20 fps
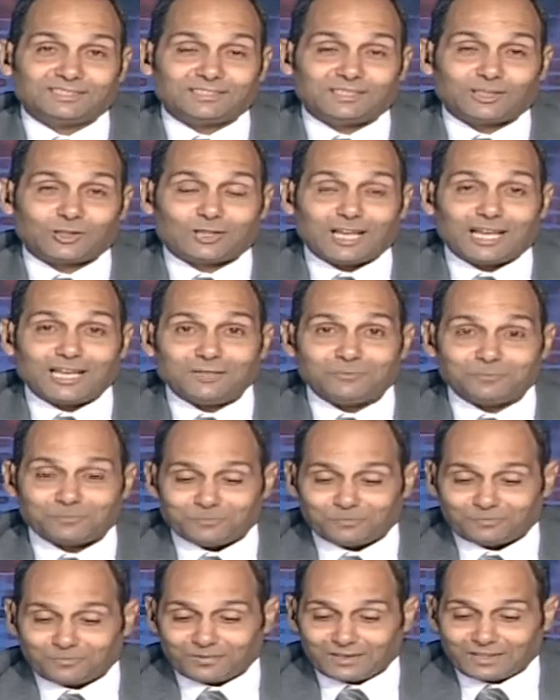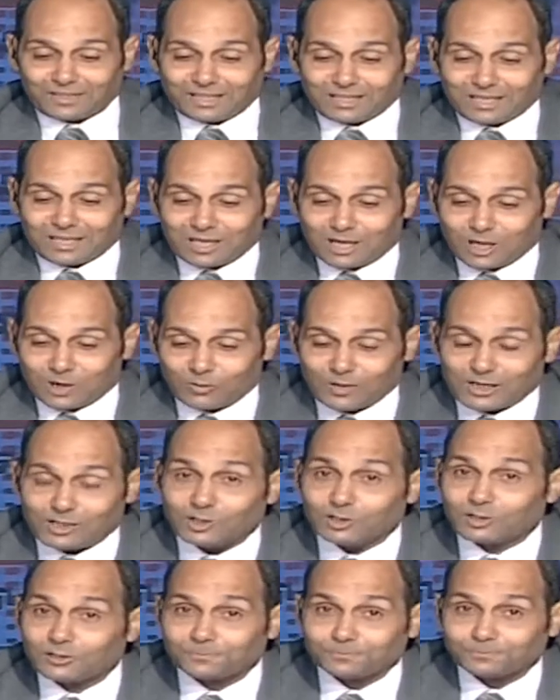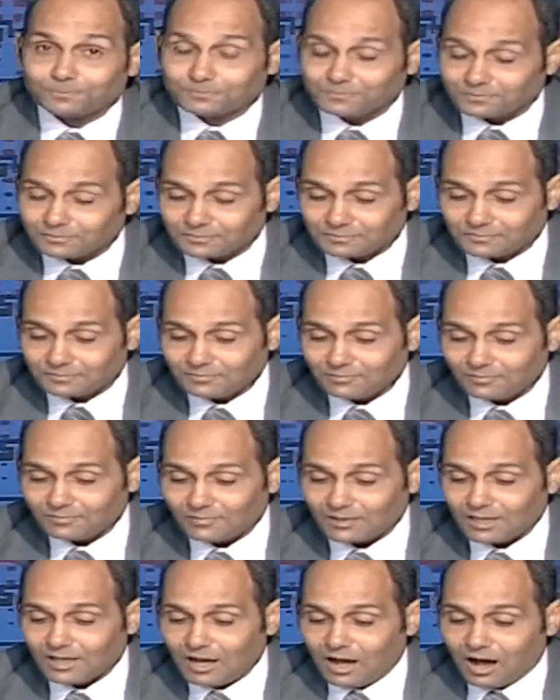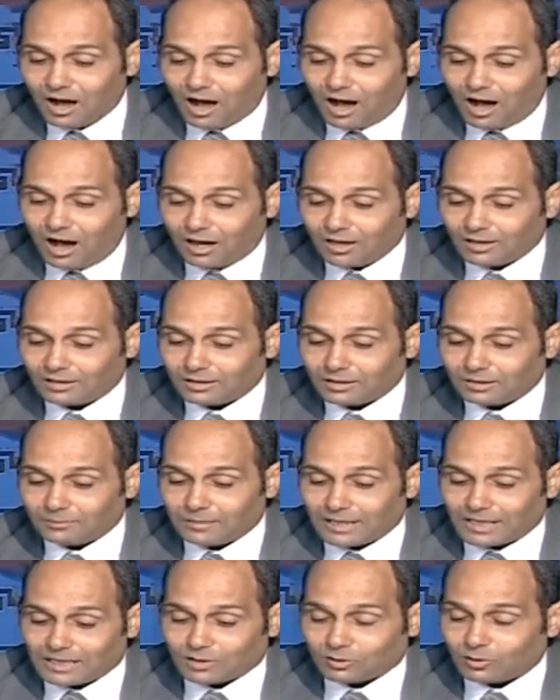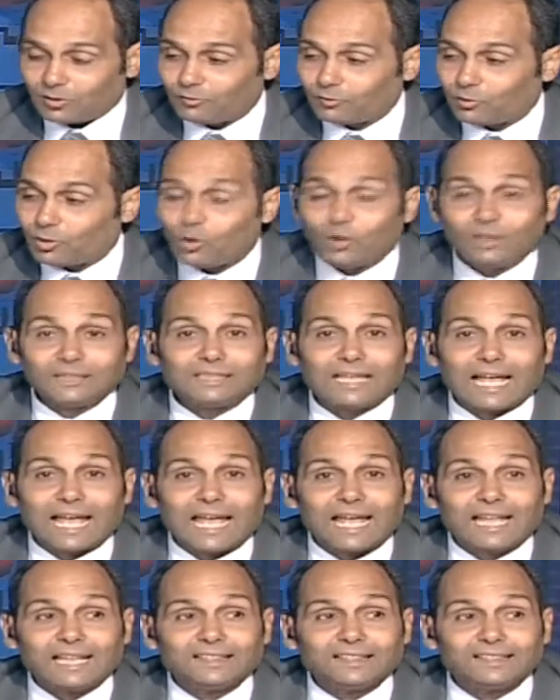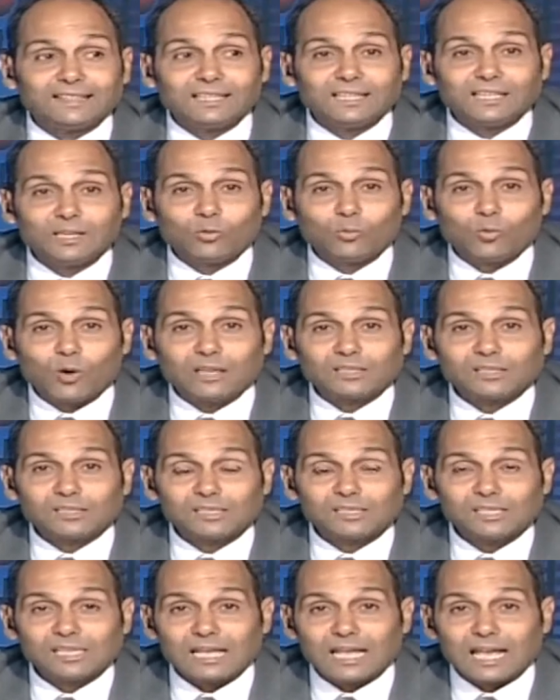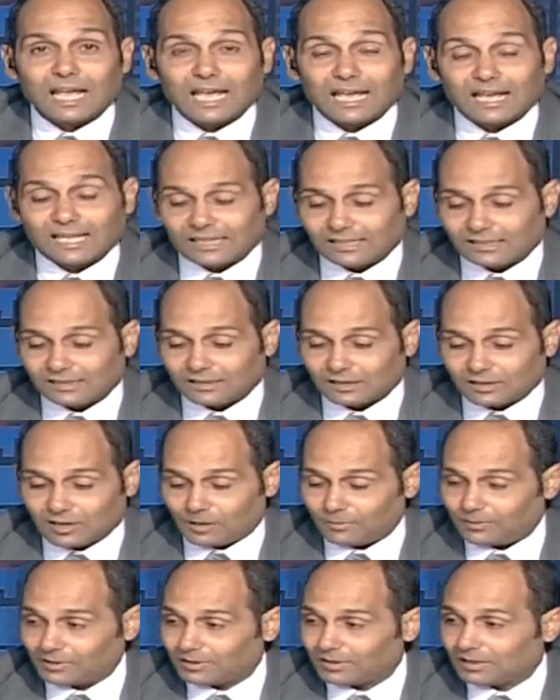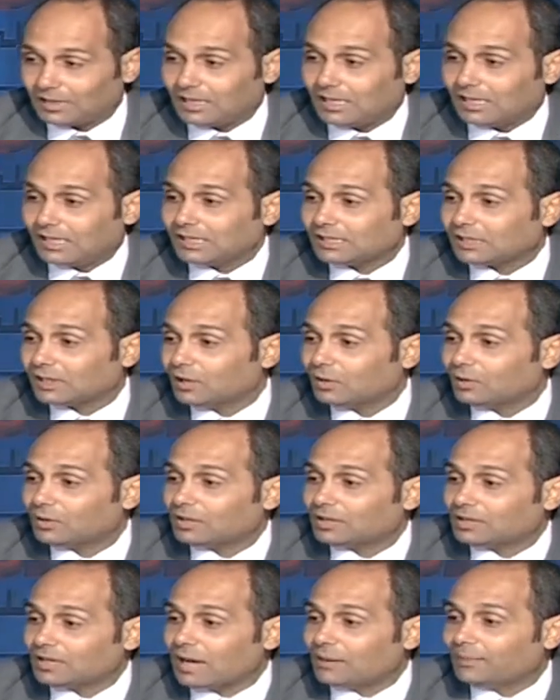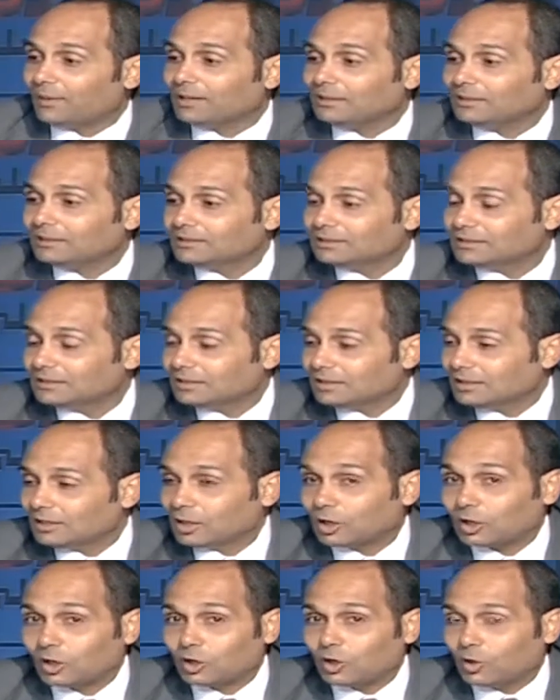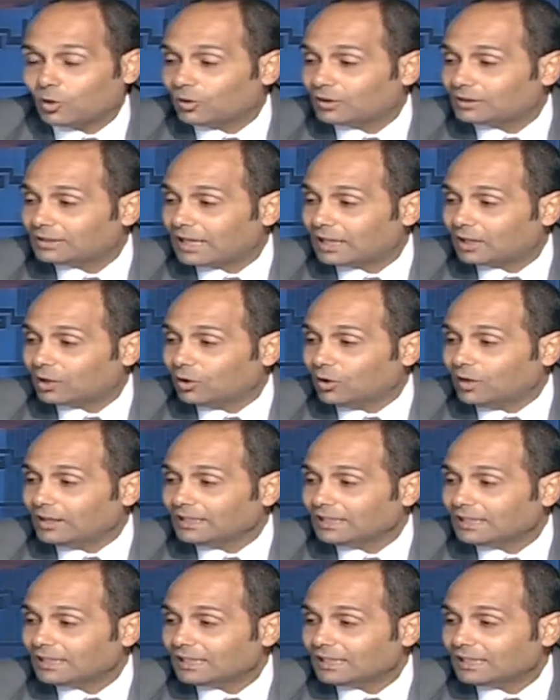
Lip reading: okay, which are made of gold and what? And copper. So copper gold alloy